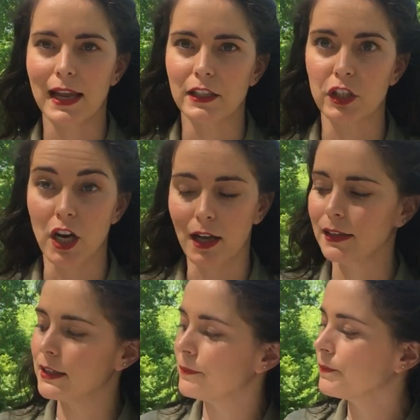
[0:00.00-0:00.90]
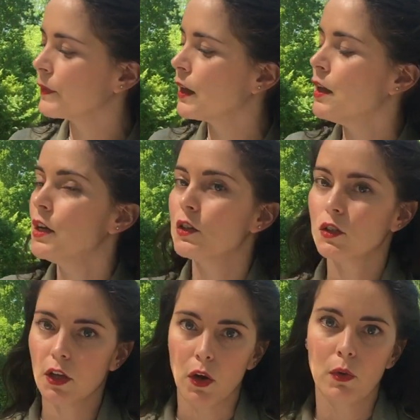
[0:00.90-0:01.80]
and chocolate.
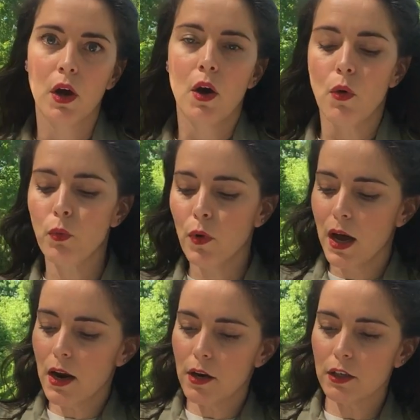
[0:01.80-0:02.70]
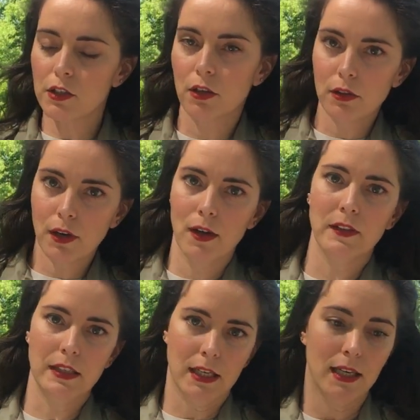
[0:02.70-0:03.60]
So what our solar
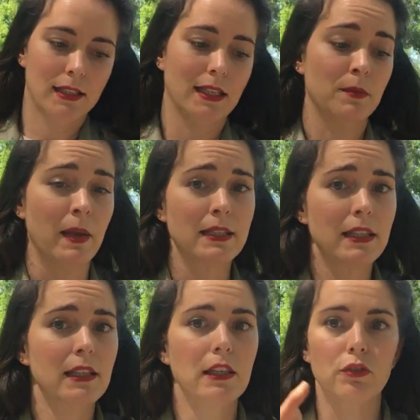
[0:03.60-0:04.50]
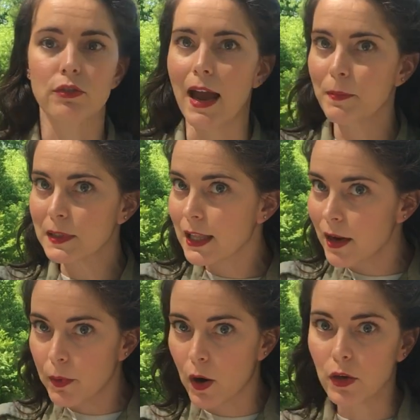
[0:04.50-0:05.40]
oven does is basically traps
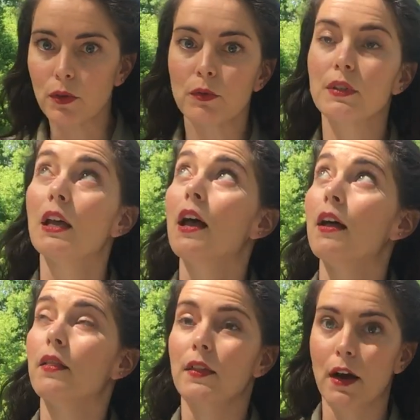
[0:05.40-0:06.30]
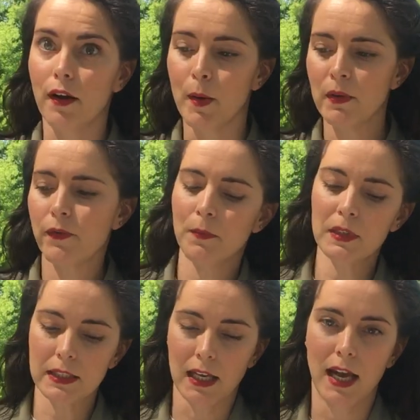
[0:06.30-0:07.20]
light particles that are coming from the
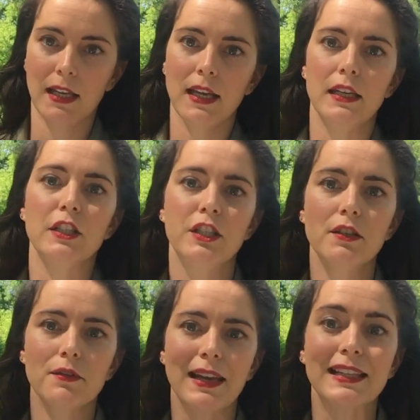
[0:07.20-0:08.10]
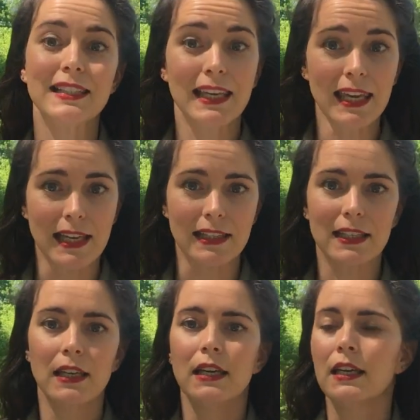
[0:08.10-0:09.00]
sun, and it generates heat.
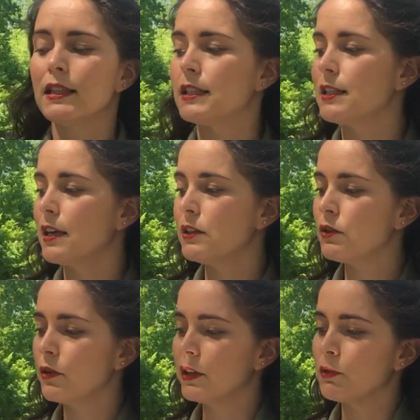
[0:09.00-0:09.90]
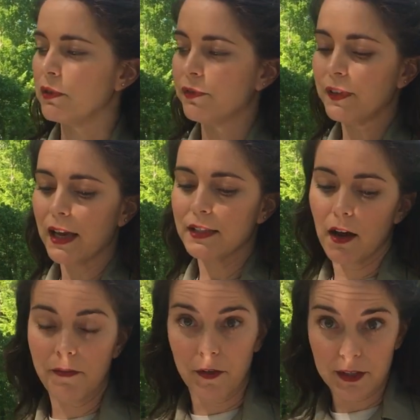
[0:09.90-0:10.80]
The sun is going to reflect
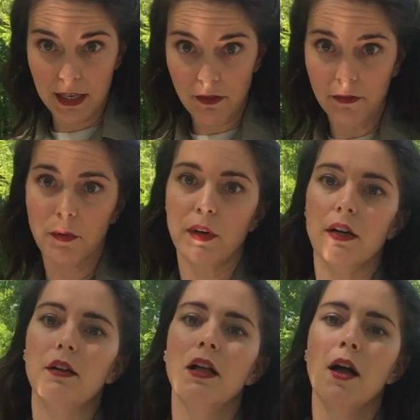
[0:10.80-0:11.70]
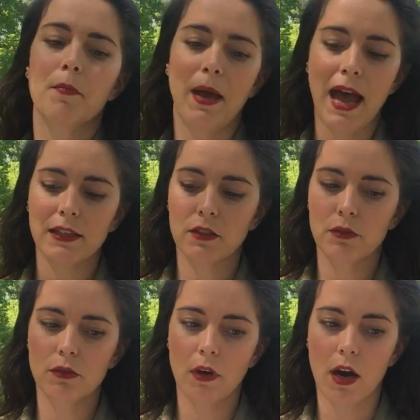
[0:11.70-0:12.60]
off our tin foil, pass
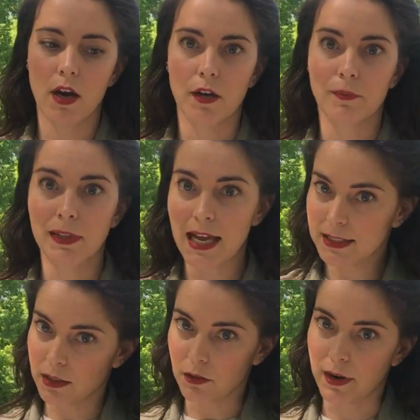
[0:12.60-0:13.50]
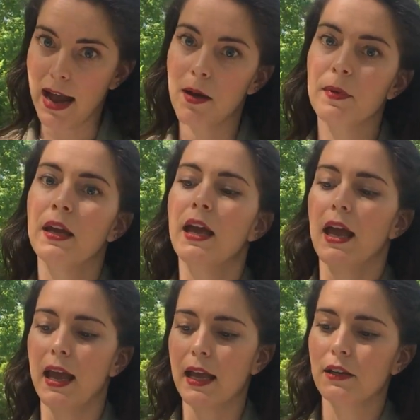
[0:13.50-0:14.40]
through our plastic wrap,
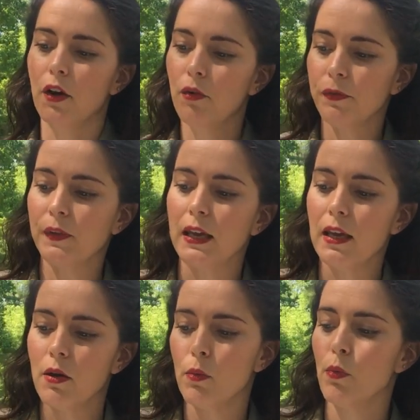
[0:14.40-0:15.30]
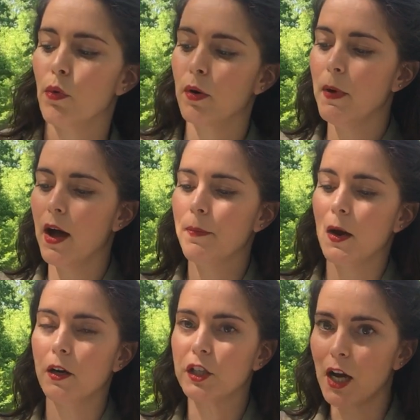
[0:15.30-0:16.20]
and hopefully warm up
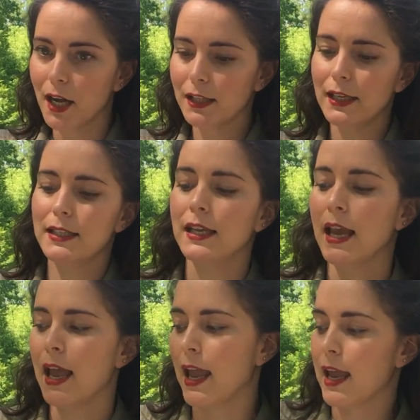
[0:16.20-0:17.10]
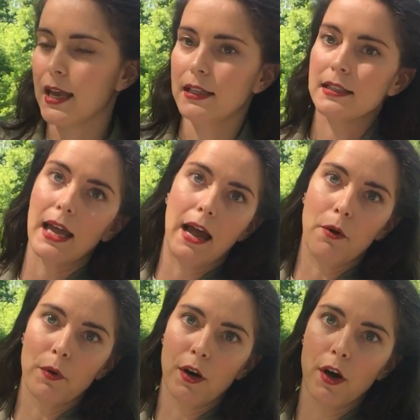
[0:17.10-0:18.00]
our chocolate and
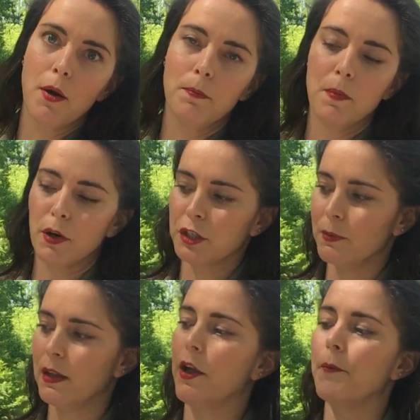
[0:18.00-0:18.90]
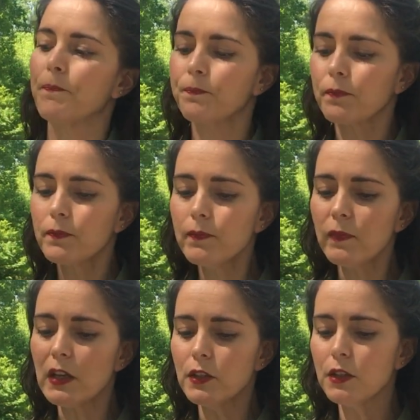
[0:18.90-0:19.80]
our marshmallow.
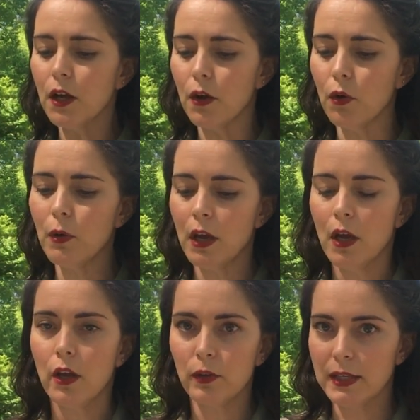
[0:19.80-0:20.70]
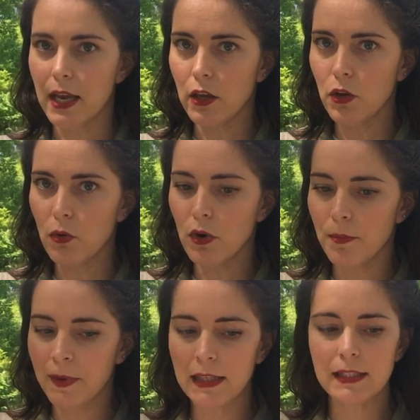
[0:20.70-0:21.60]
So you'll take your
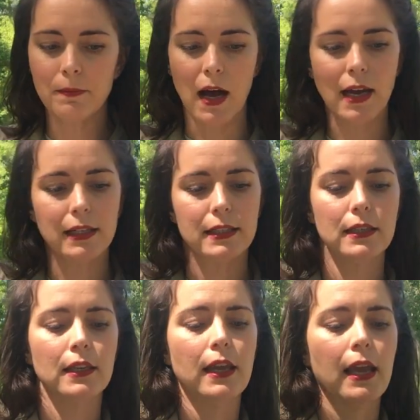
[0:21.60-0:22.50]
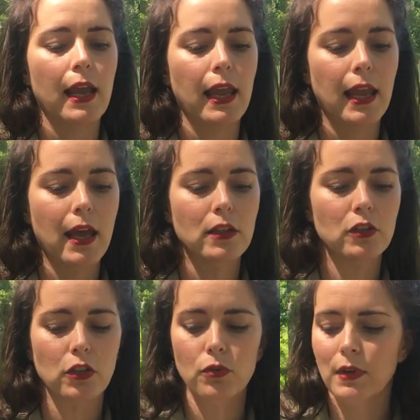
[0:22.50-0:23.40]
pizza box,
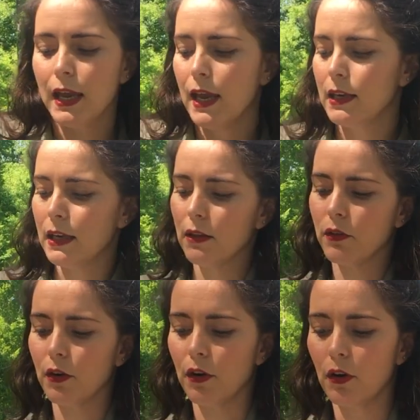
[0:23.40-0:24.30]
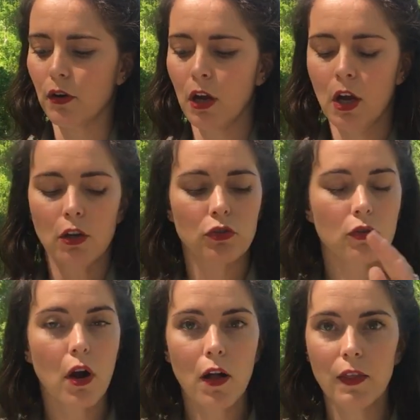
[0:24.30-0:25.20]
and you can either
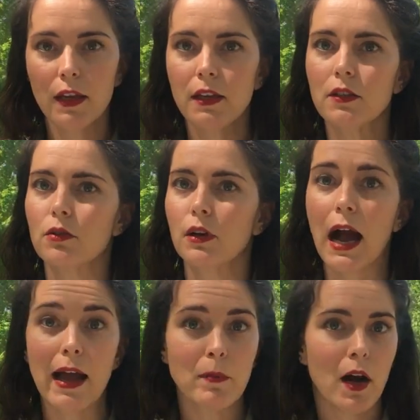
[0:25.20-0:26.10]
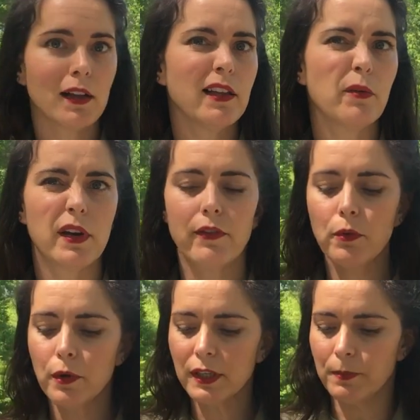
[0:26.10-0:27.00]
draw this or eyeball it, whatever
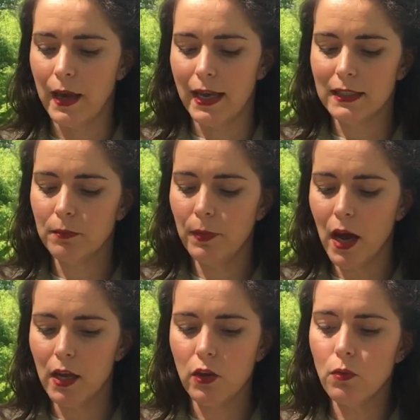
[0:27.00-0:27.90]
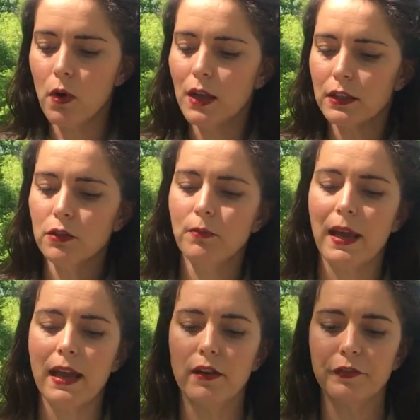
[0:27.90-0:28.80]
works best, but you want to
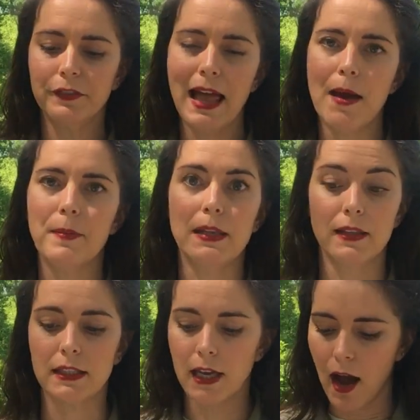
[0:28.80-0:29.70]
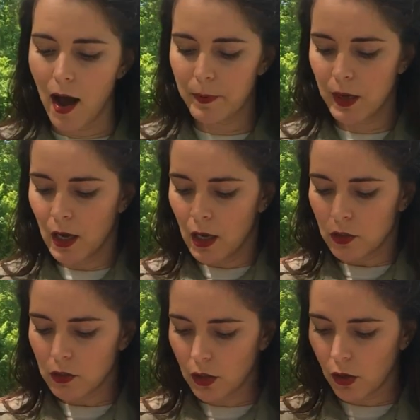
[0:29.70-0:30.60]
make a flap in the top.
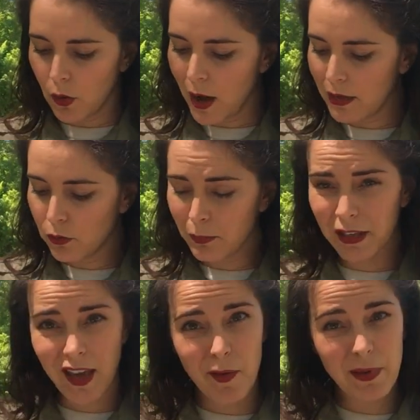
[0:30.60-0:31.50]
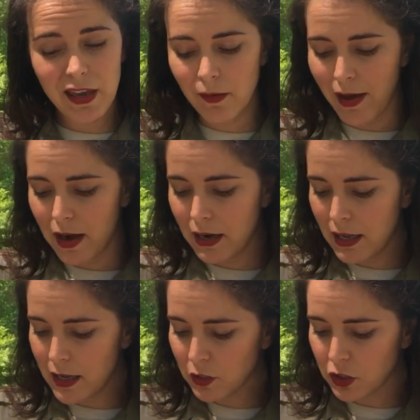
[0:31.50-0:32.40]
So I normally come in about 1
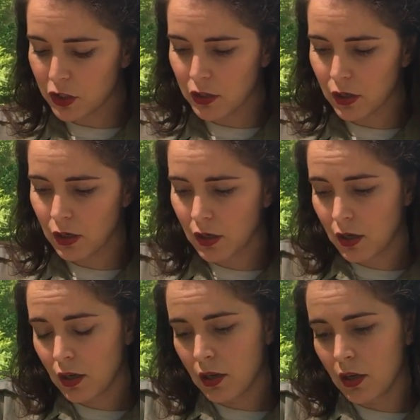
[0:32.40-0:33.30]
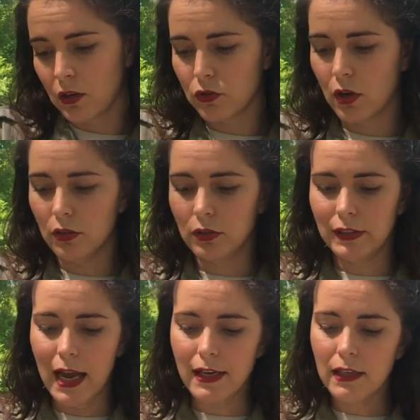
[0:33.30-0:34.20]
inch and draw a little
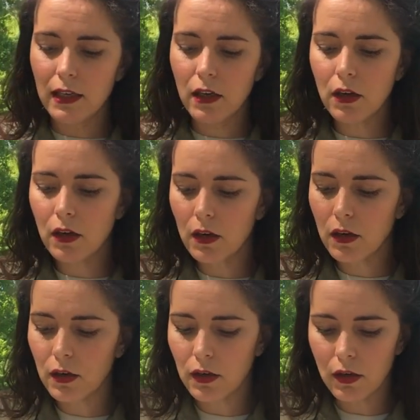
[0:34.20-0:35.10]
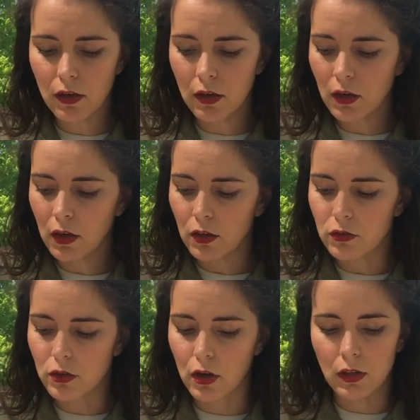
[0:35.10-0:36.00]
line here,
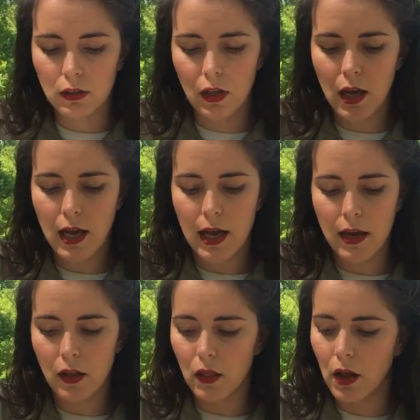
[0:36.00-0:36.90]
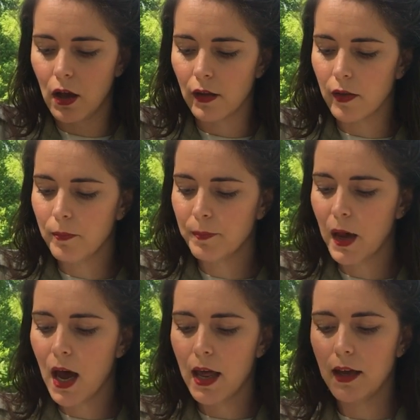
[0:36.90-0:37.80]
draw a line along the
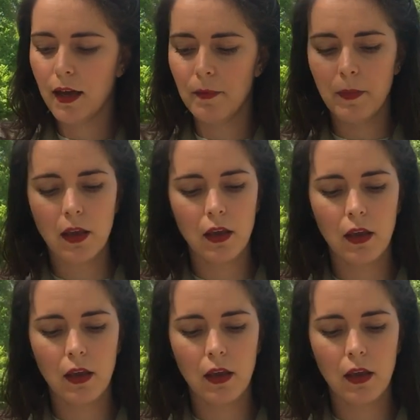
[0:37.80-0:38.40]
bottom,